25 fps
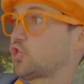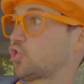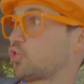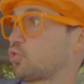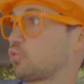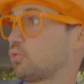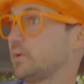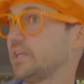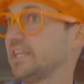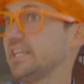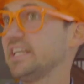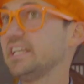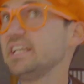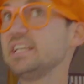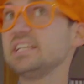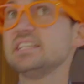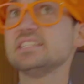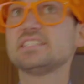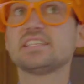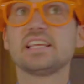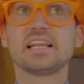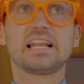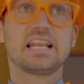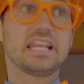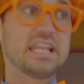
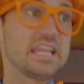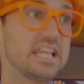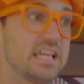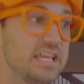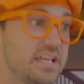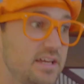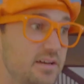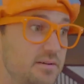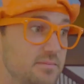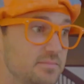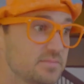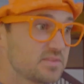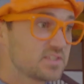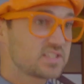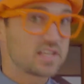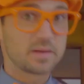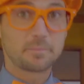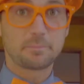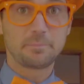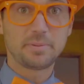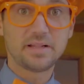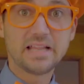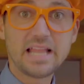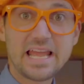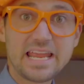trees and limbs and
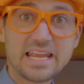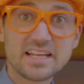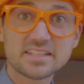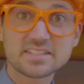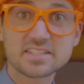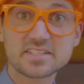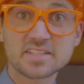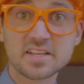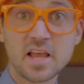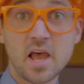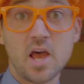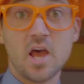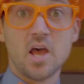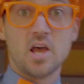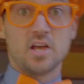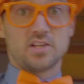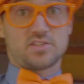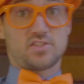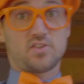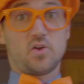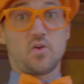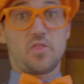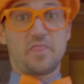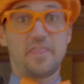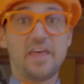plants.
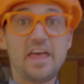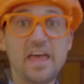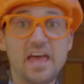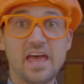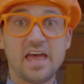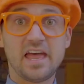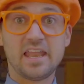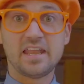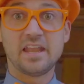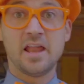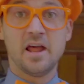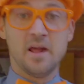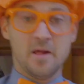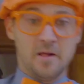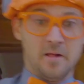So then